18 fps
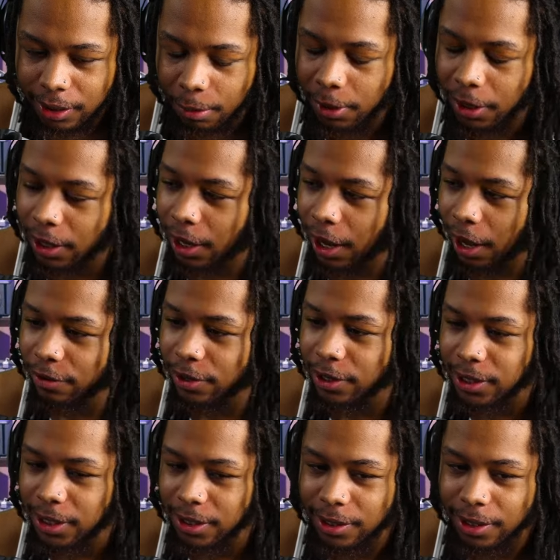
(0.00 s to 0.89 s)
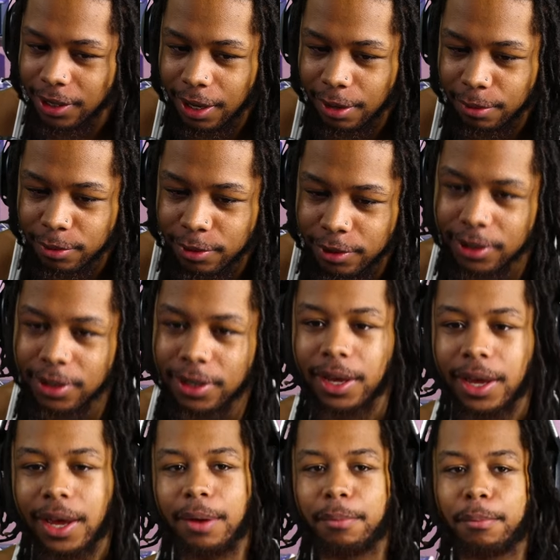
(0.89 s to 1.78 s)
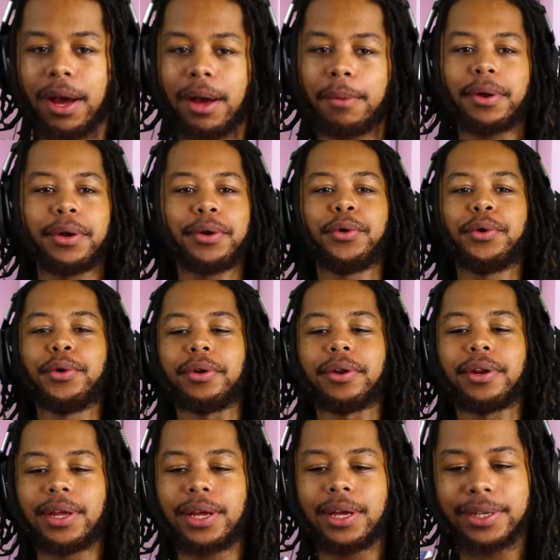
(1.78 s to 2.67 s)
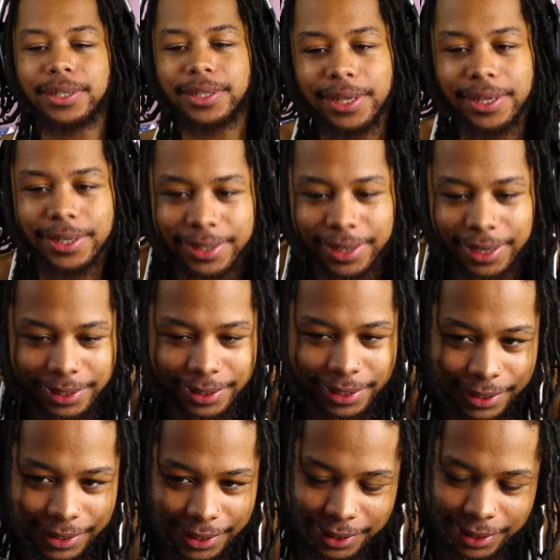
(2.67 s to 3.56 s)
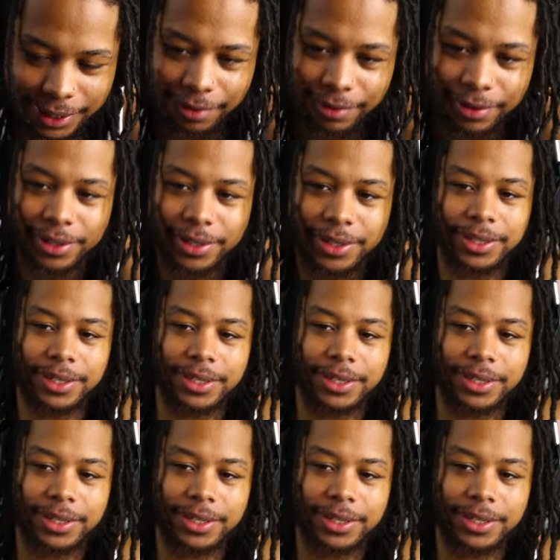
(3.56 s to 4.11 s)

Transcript: I mean, have to censor their music yeah? my man do He's he's he's a savage.